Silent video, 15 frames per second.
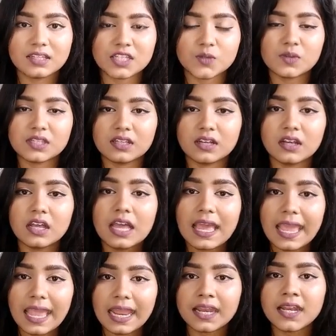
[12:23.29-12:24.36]
This was a
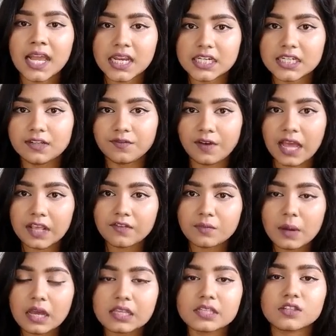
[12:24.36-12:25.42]
N95
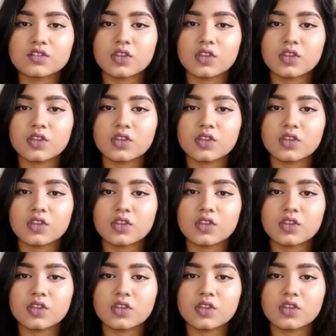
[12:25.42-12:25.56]
mask.